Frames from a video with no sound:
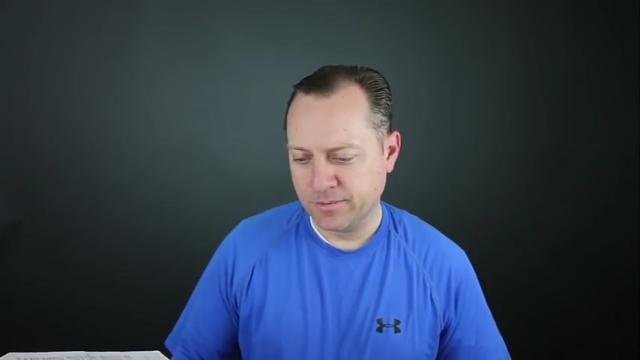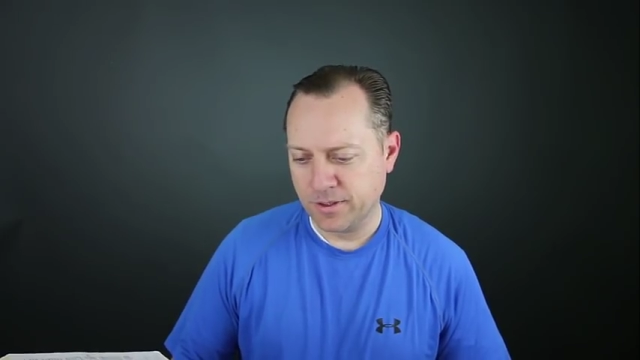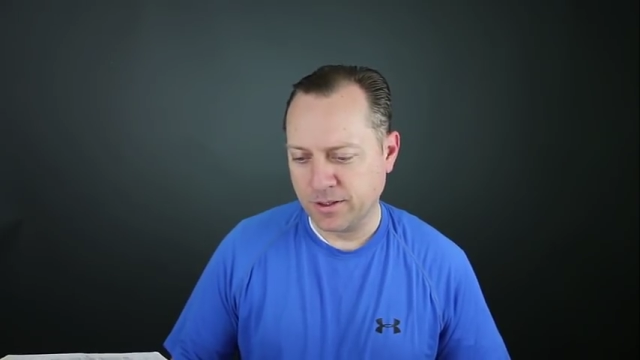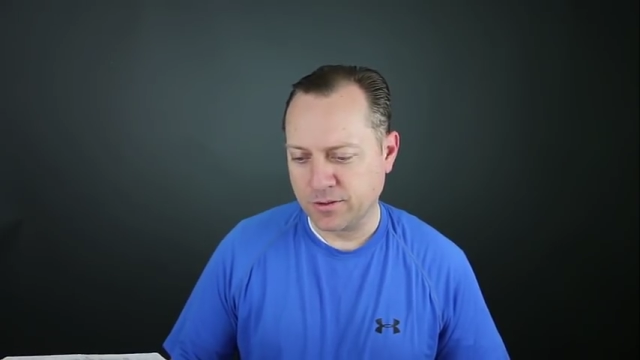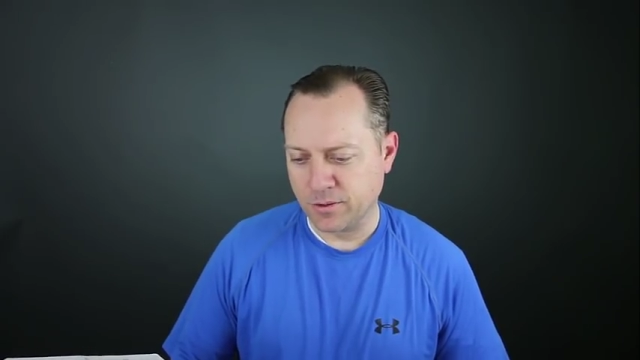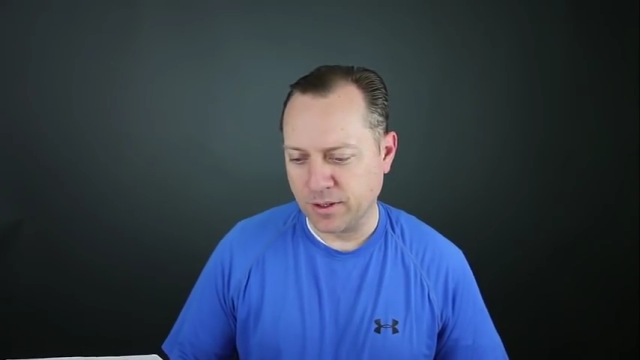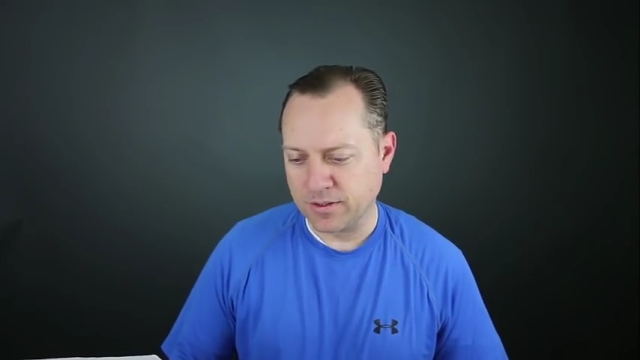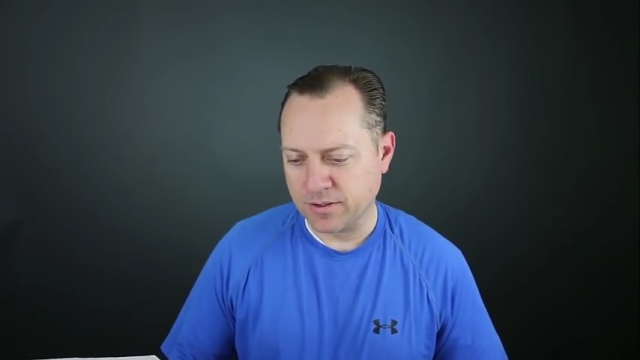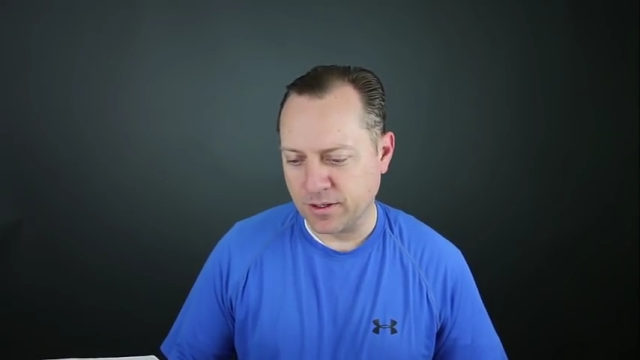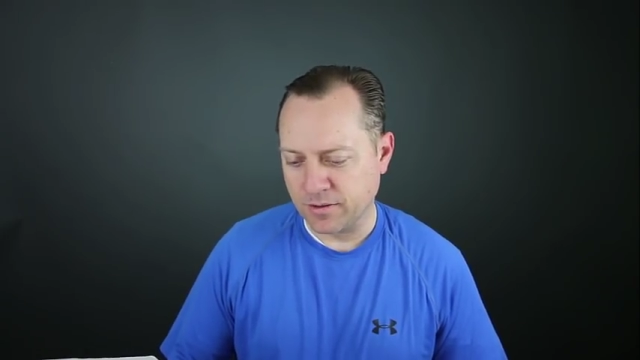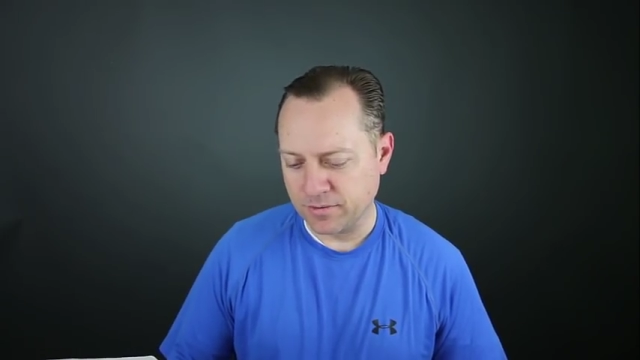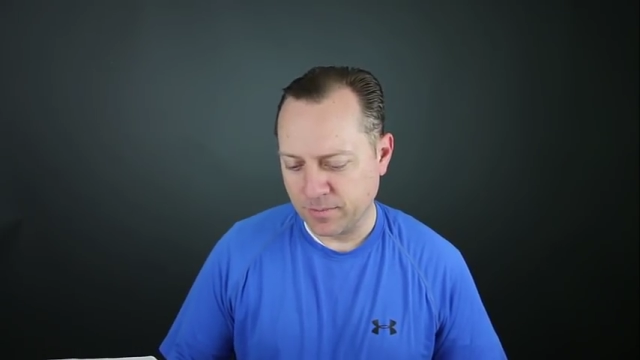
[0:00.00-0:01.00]
it's great
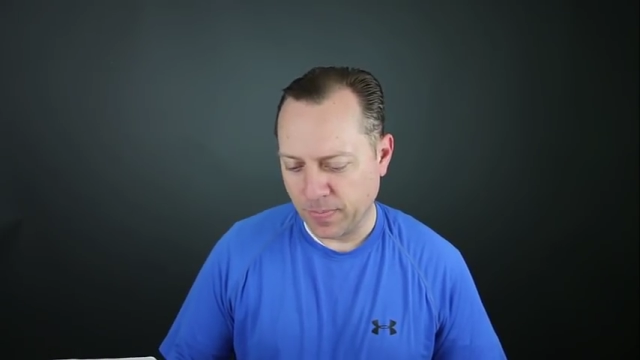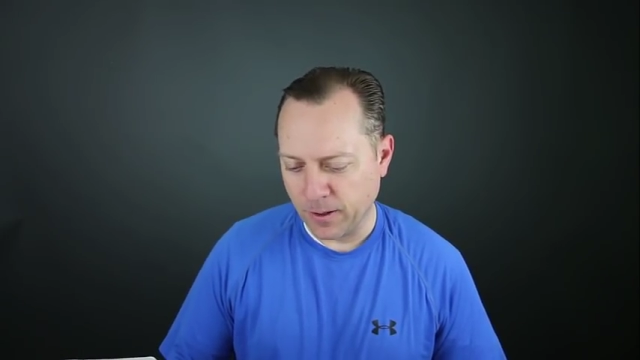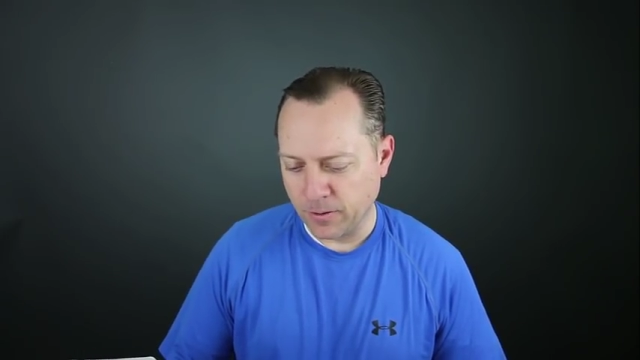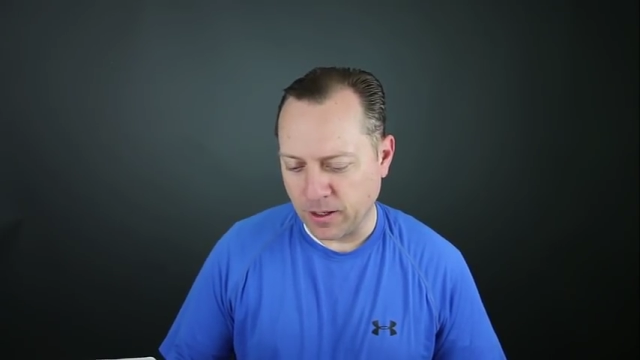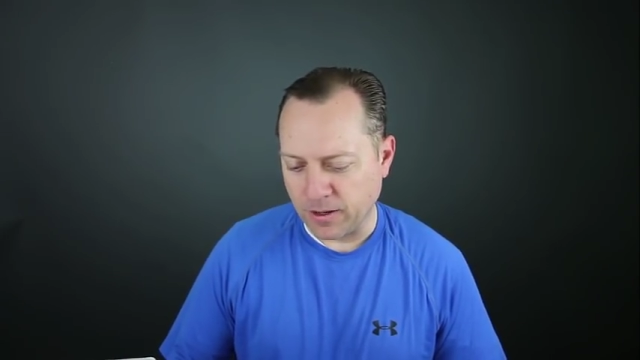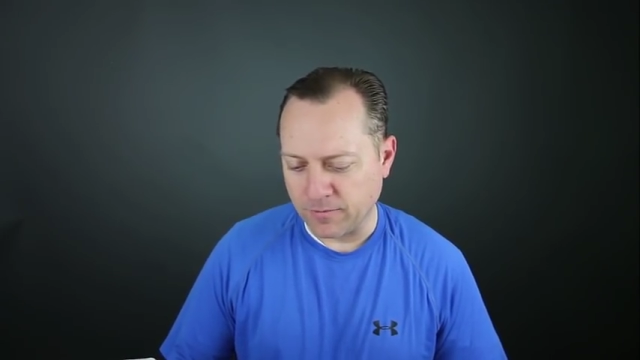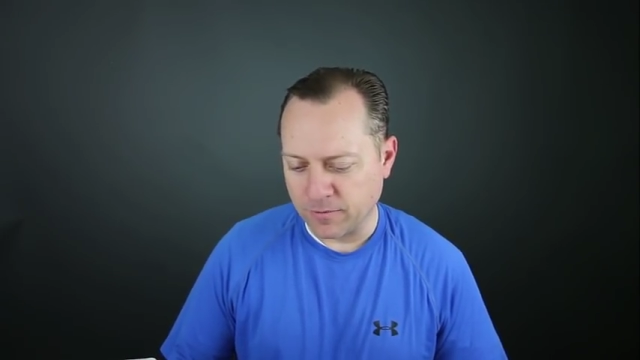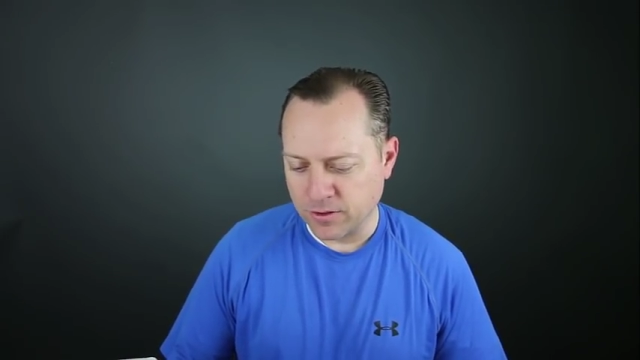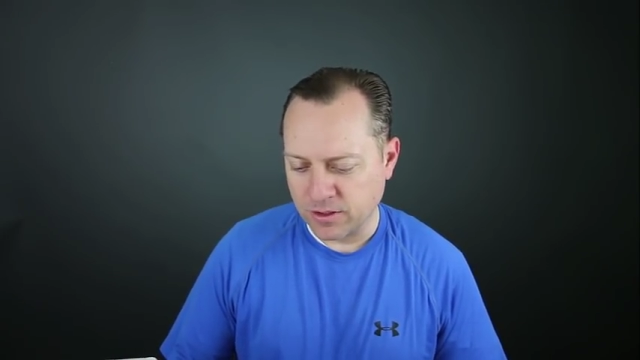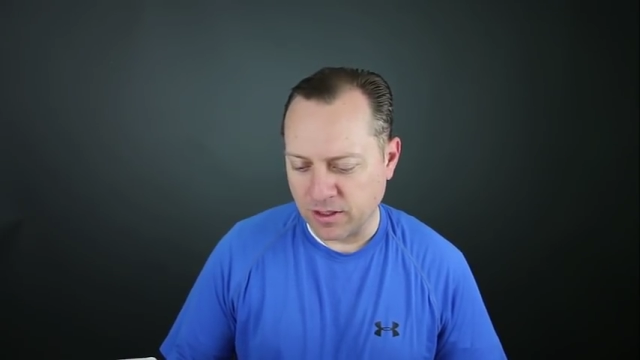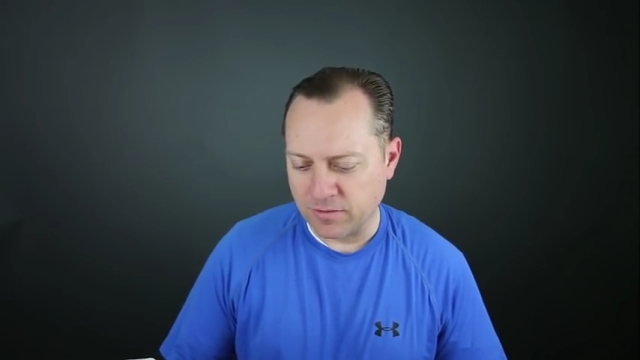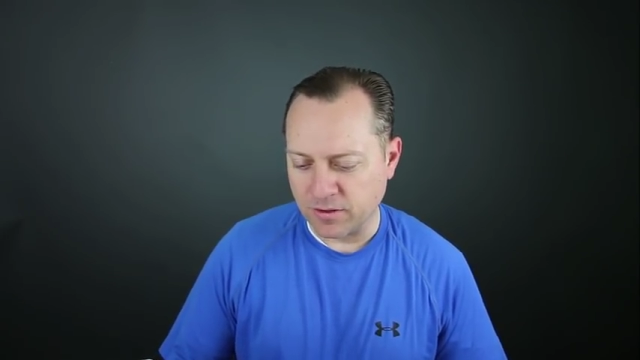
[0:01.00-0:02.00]
stuff. Okay,
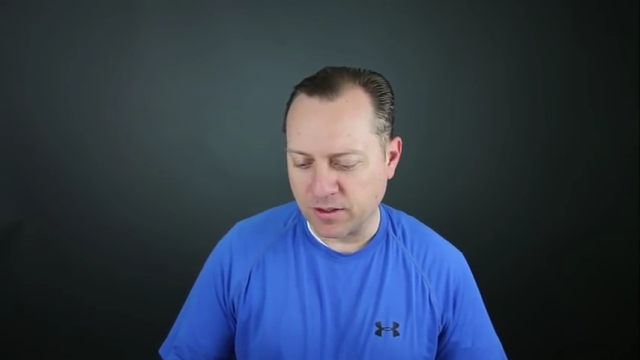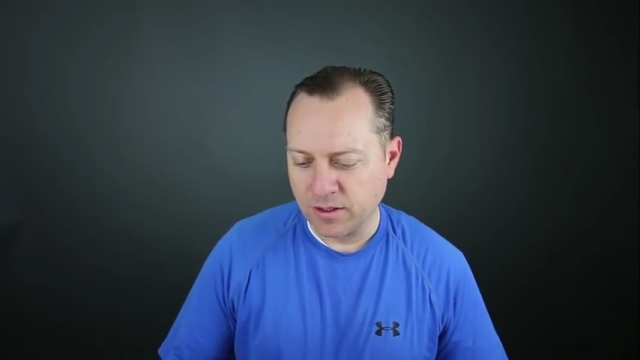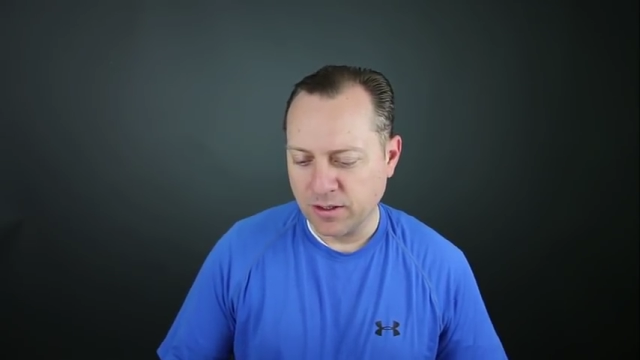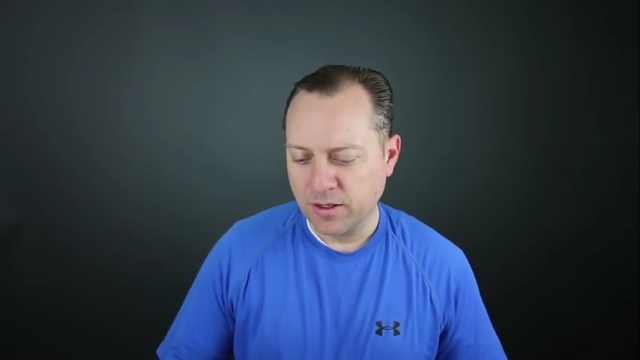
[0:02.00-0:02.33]
verse 11.